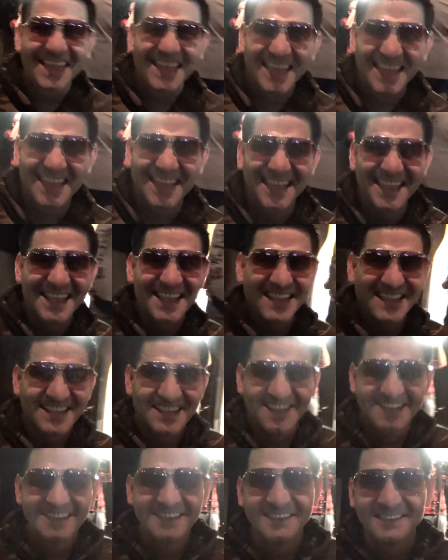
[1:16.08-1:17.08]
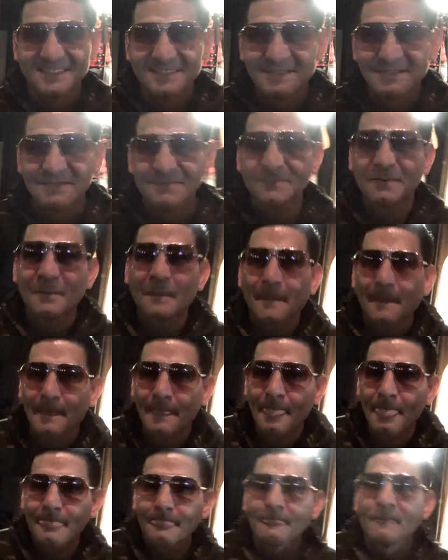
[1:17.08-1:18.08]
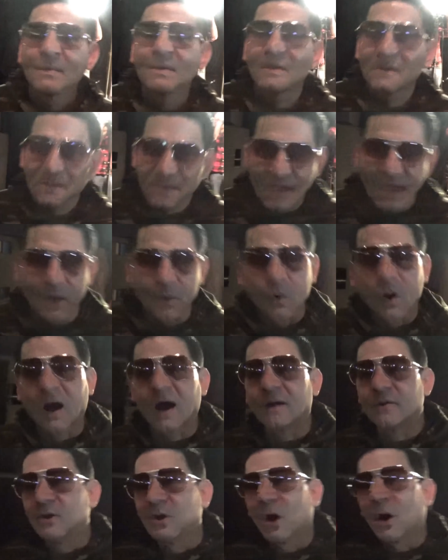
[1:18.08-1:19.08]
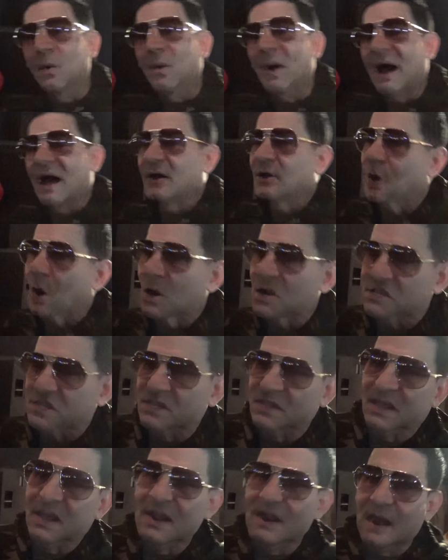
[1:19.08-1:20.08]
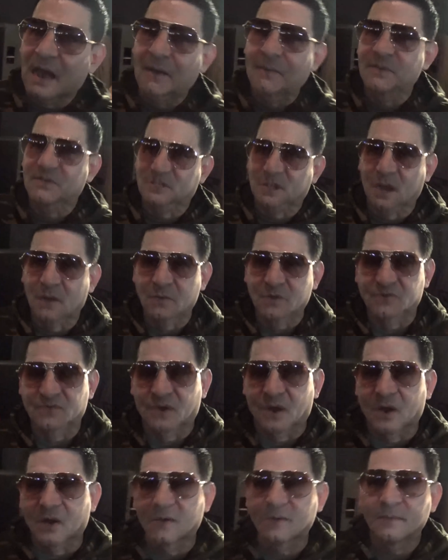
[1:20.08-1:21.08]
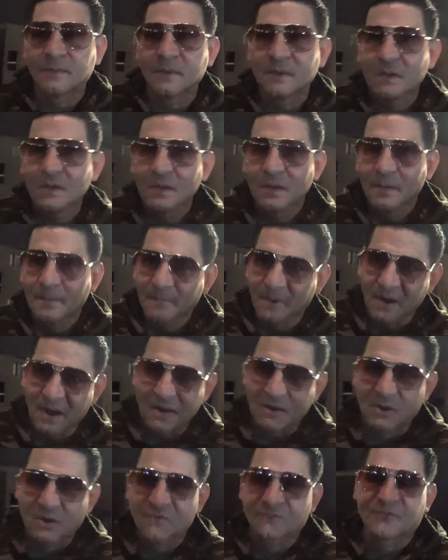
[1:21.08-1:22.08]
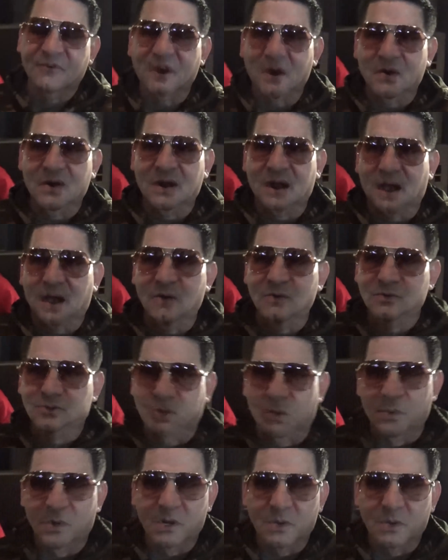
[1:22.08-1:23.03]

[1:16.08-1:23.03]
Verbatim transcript: Angel, did you notice that Thurman was hurt during yeah, the well, fight? You know what? I noticed in day eleven something was wrong, but I couldn't figure it out. But when